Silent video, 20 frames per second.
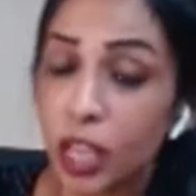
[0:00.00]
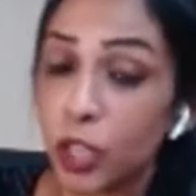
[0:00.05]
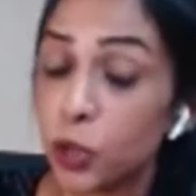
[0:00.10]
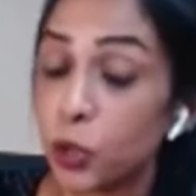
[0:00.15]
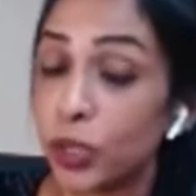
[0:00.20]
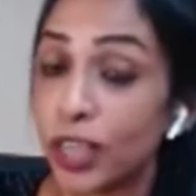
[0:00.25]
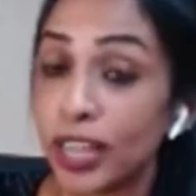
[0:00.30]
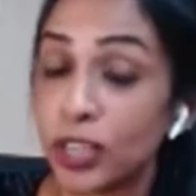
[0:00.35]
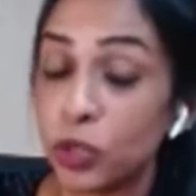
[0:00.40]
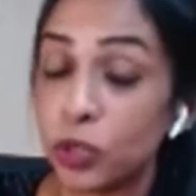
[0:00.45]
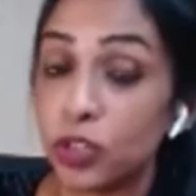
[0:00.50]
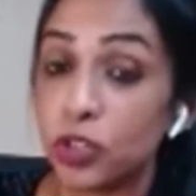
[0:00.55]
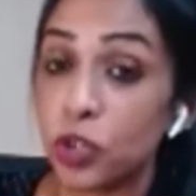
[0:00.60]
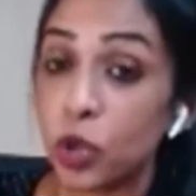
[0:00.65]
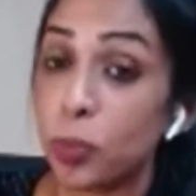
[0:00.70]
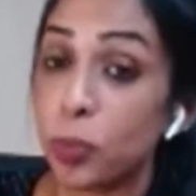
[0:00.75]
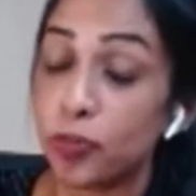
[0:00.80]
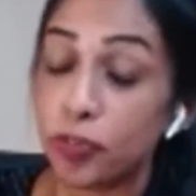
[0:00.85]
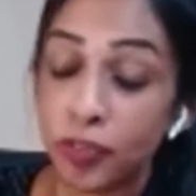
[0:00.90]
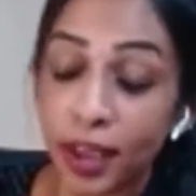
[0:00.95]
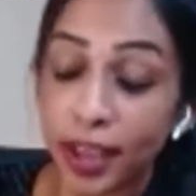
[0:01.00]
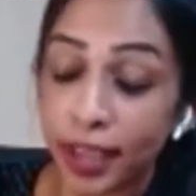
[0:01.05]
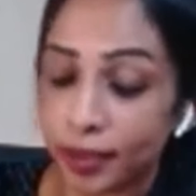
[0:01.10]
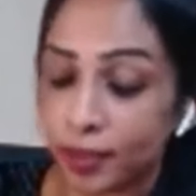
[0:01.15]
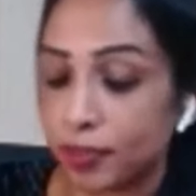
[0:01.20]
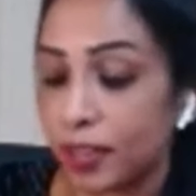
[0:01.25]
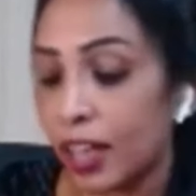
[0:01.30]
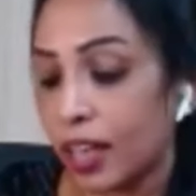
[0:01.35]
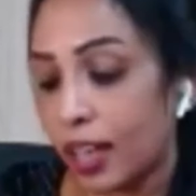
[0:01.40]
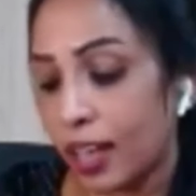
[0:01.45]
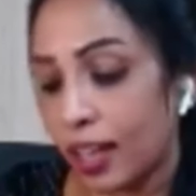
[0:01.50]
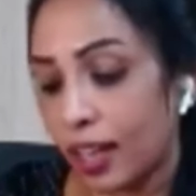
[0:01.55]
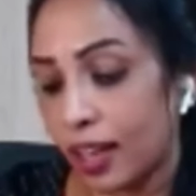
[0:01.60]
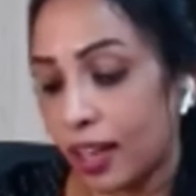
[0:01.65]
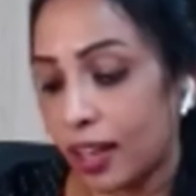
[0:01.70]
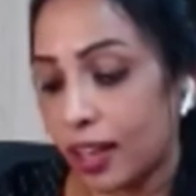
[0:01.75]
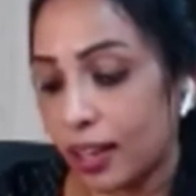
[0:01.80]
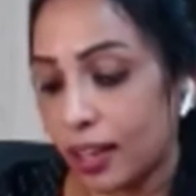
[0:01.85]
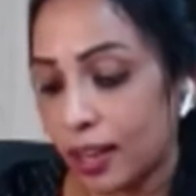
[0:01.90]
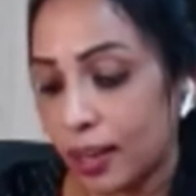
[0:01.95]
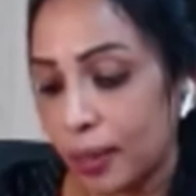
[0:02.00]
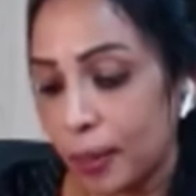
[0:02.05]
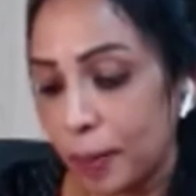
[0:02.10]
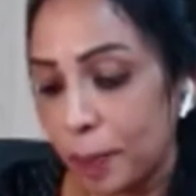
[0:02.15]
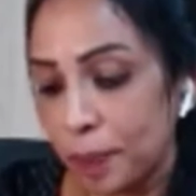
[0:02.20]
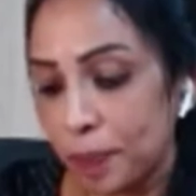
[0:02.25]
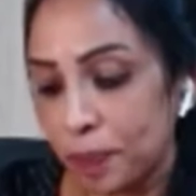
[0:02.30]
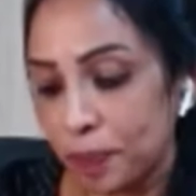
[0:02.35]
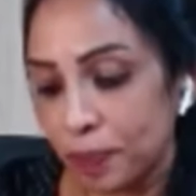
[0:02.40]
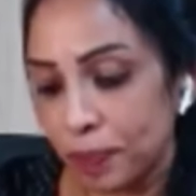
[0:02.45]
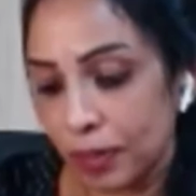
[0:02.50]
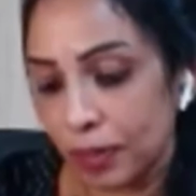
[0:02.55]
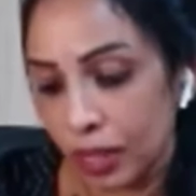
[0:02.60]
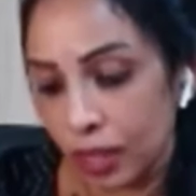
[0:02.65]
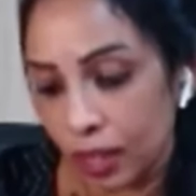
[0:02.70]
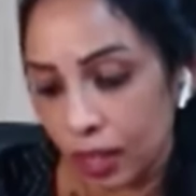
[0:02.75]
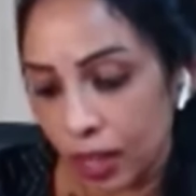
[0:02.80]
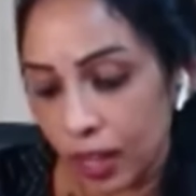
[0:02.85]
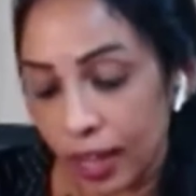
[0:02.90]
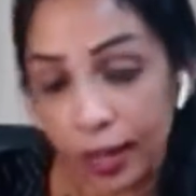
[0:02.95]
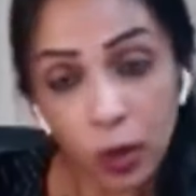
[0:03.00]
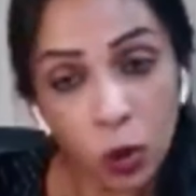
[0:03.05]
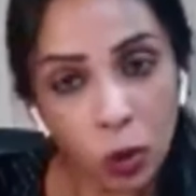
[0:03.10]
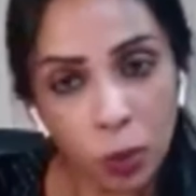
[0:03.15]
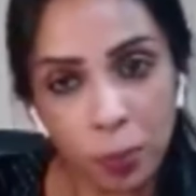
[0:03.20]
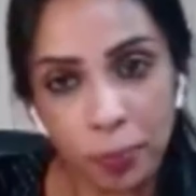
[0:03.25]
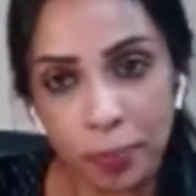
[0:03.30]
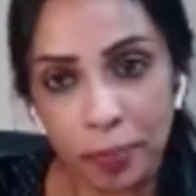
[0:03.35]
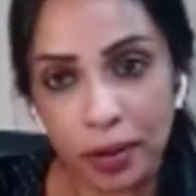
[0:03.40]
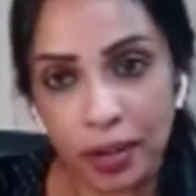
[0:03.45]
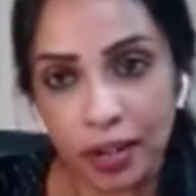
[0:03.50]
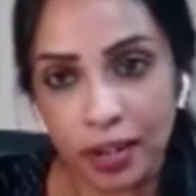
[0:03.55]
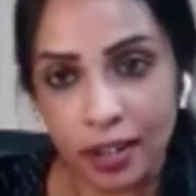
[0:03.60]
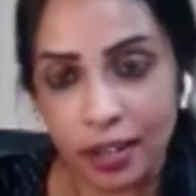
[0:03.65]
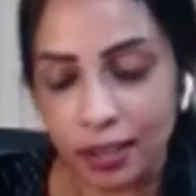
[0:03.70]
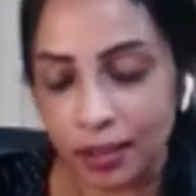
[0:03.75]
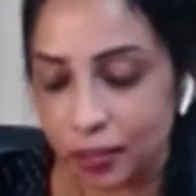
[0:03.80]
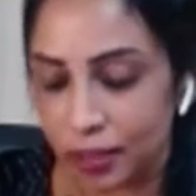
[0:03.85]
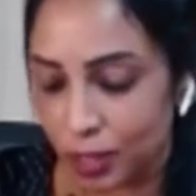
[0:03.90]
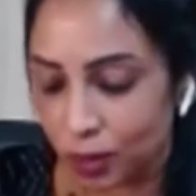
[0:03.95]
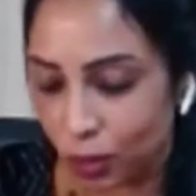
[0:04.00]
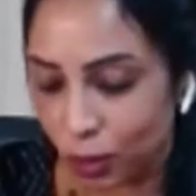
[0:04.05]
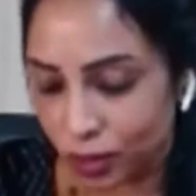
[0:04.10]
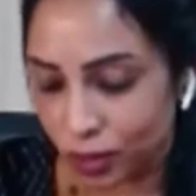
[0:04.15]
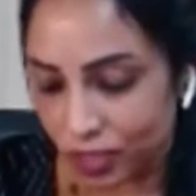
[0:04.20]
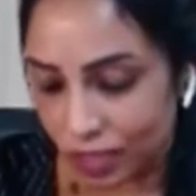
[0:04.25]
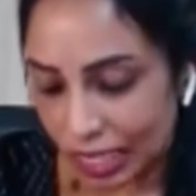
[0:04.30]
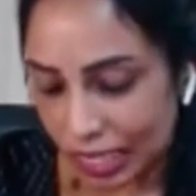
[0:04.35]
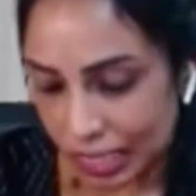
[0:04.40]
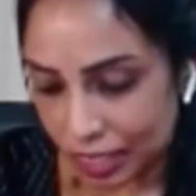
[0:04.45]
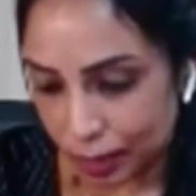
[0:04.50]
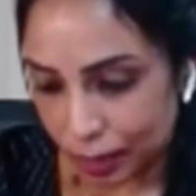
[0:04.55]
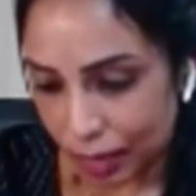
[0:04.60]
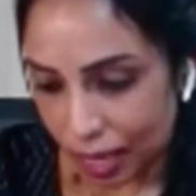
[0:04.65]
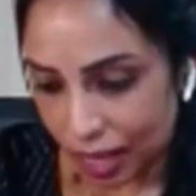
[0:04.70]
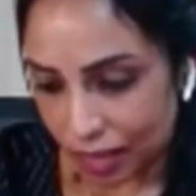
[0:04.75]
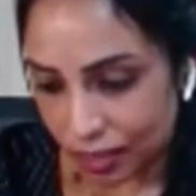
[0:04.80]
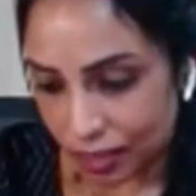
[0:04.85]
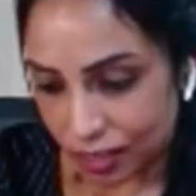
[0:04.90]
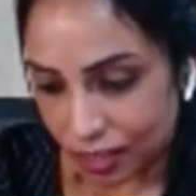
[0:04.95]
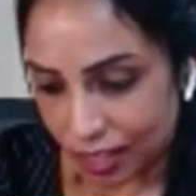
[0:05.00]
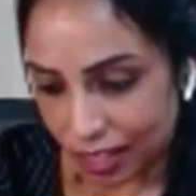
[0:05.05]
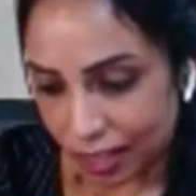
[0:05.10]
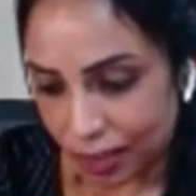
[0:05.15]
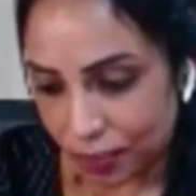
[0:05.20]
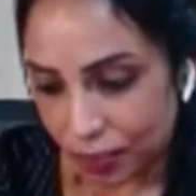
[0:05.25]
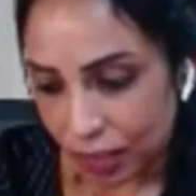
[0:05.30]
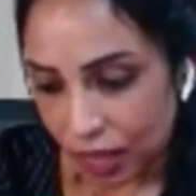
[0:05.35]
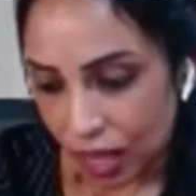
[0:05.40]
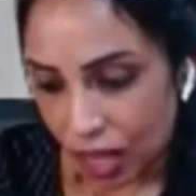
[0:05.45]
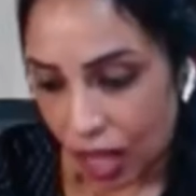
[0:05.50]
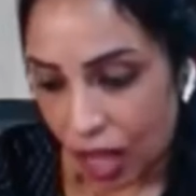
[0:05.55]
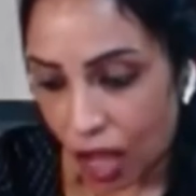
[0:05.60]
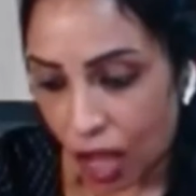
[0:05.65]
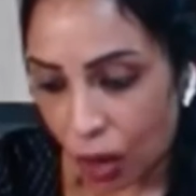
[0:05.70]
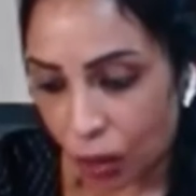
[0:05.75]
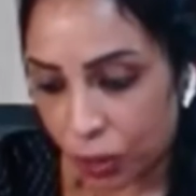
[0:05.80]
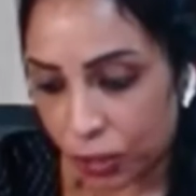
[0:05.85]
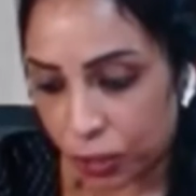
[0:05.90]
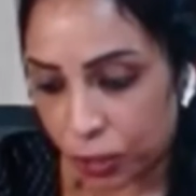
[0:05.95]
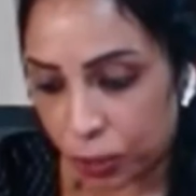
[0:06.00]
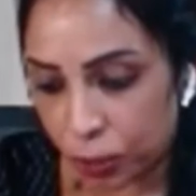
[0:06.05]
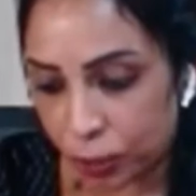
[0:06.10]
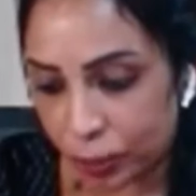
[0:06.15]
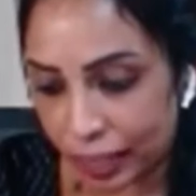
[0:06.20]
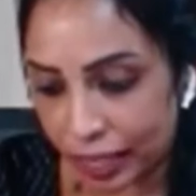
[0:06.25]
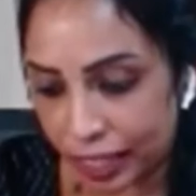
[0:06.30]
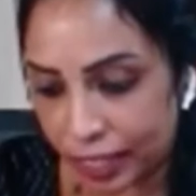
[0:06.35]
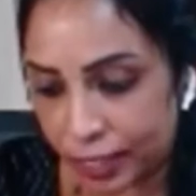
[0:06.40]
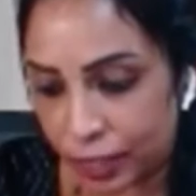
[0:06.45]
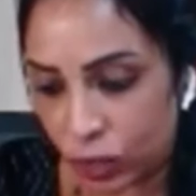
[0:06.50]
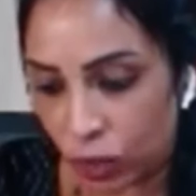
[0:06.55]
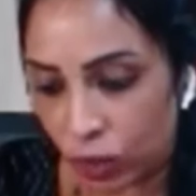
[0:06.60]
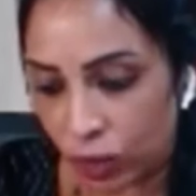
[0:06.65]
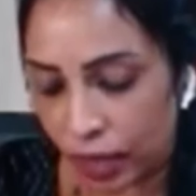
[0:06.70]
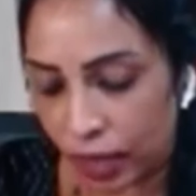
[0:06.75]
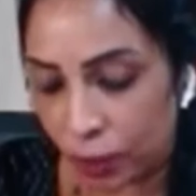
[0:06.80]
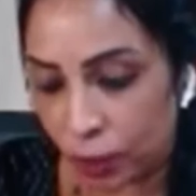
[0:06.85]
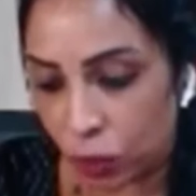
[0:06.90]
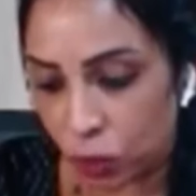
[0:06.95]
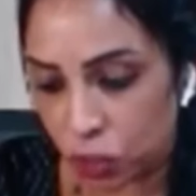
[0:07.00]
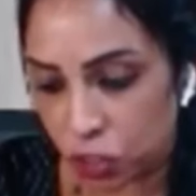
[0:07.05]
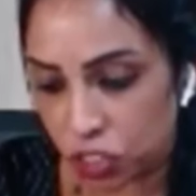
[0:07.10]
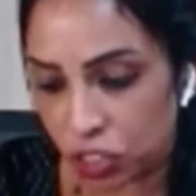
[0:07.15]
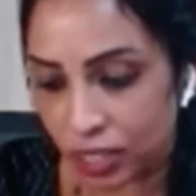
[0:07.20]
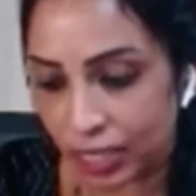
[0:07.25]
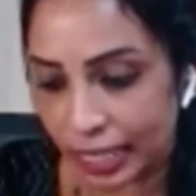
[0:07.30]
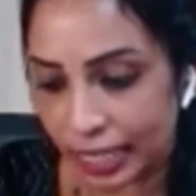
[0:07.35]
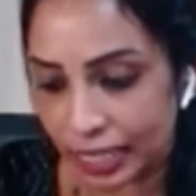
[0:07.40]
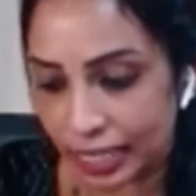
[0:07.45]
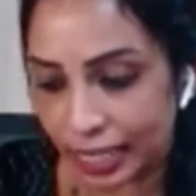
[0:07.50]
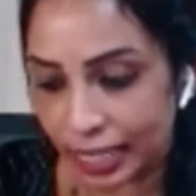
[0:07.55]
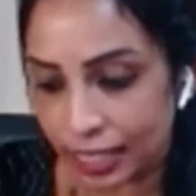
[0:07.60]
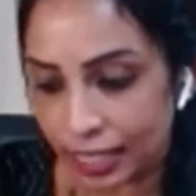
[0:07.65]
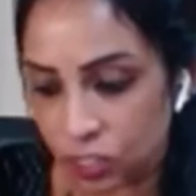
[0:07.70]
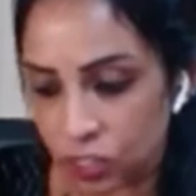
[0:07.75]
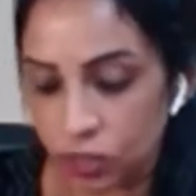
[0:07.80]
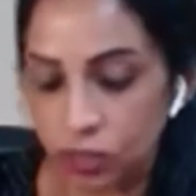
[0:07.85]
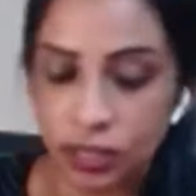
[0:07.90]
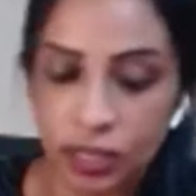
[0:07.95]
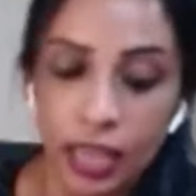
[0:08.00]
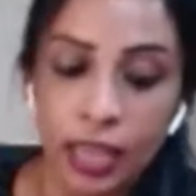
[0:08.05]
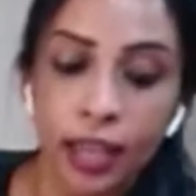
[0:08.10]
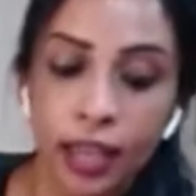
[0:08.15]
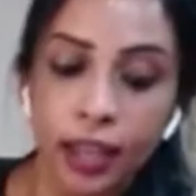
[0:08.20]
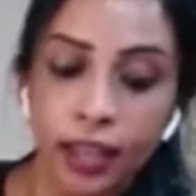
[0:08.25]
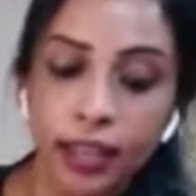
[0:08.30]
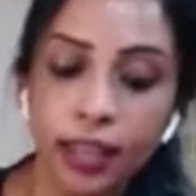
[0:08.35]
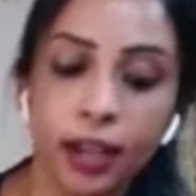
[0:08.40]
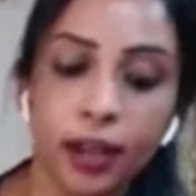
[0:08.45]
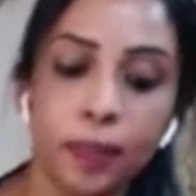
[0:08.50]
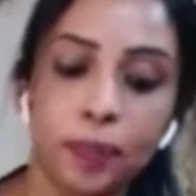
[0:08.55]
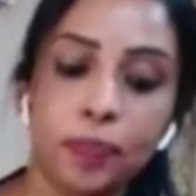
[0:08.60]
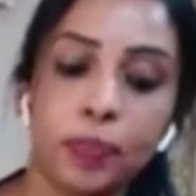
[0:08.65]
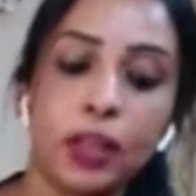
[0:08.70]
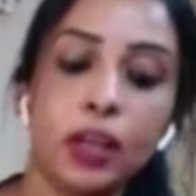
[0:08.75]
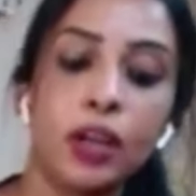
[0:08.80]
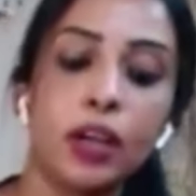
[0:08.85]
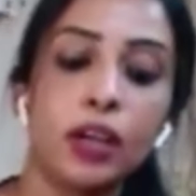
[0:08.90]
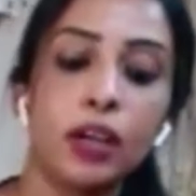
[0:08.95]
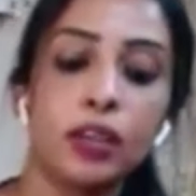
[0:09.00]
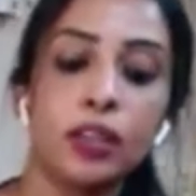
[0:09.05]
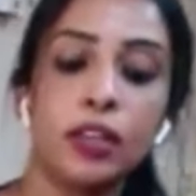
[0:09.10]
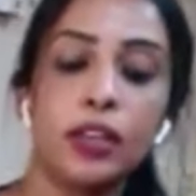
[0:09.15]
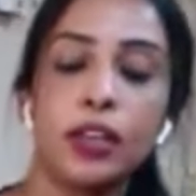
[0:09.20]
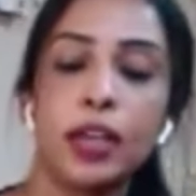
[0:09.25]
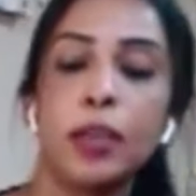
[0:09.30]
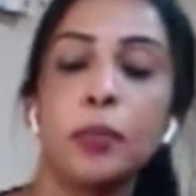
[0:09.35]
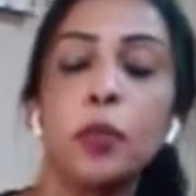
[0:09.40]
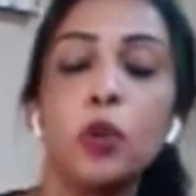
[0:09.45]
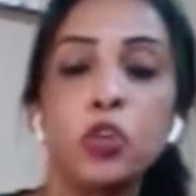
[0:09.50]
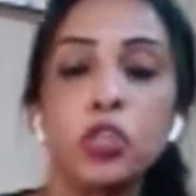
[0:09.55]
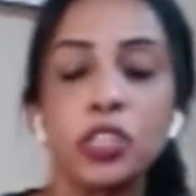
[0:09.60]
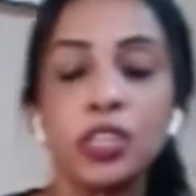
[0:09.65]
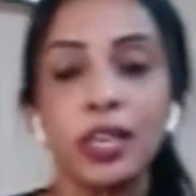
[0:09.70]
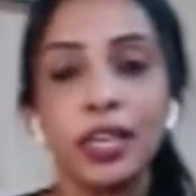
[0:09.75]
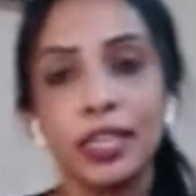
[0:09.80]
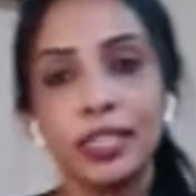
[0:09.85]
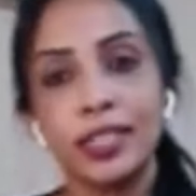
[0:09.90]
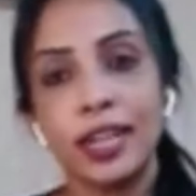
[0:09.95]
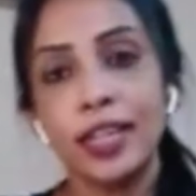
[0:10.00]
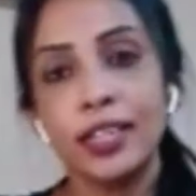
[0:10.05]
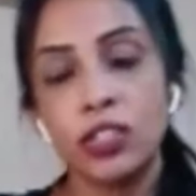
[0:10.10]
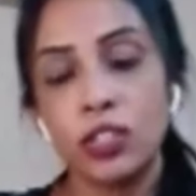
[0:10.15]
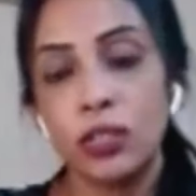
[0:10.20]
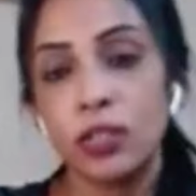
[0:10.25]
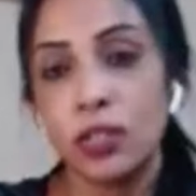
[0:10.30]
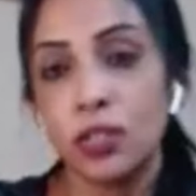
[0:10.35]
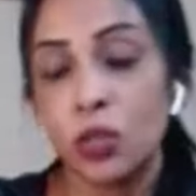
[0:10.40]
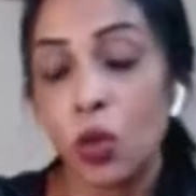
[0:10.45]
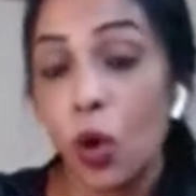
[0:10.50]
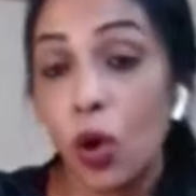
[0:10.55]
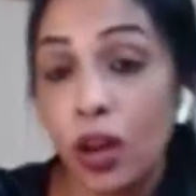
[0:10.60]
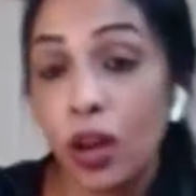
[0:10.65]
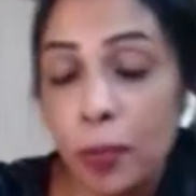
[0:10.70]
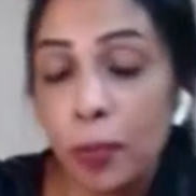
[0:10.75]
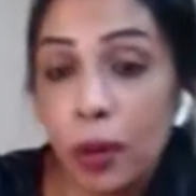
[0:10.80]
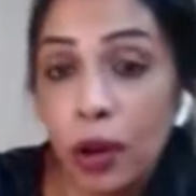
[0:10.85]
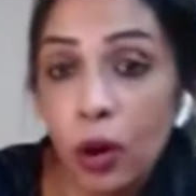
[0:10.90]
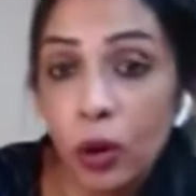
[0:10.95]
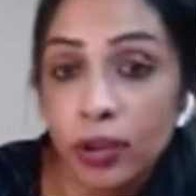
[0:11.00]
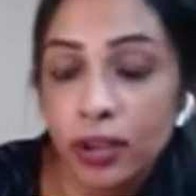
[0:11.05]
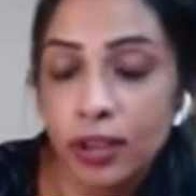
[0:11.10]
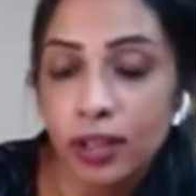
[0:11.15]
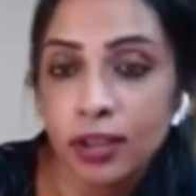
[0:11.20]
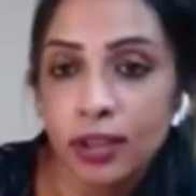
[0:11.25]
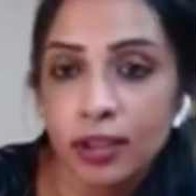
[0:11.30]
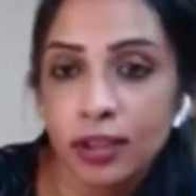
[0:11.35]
to get to the top 5. I hope that was a reasonable answer. How do you build your emotional intelligence? Yeah, the emotional intelligence is all about,